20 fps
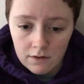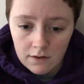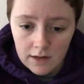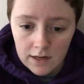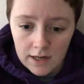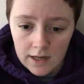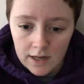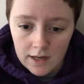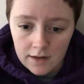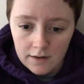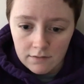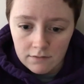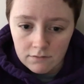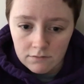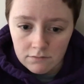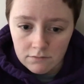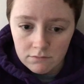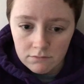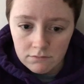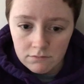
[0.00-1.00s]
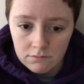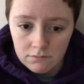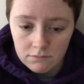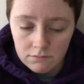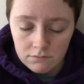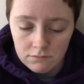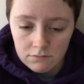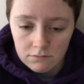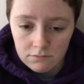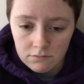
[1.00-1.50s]
and,
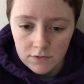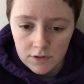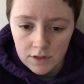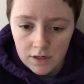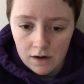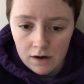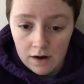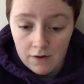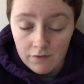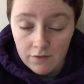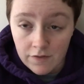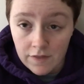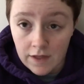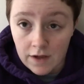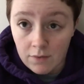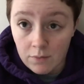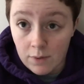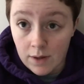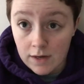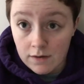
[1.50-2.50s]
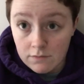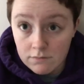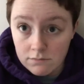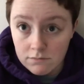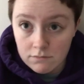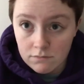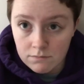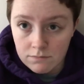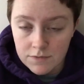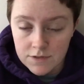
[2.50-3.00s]
you know, everything went
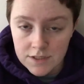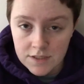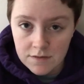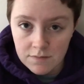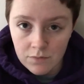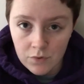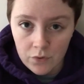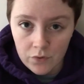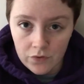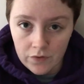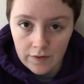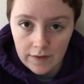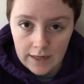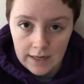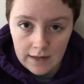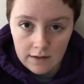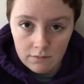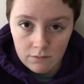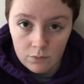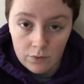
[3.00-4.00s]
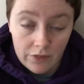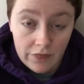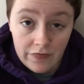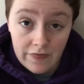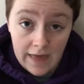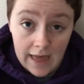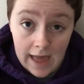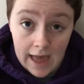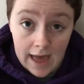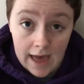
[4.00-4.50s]
smoothly with
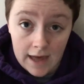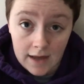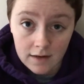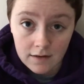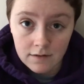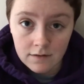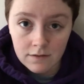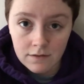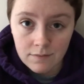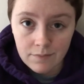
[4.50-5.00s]
that,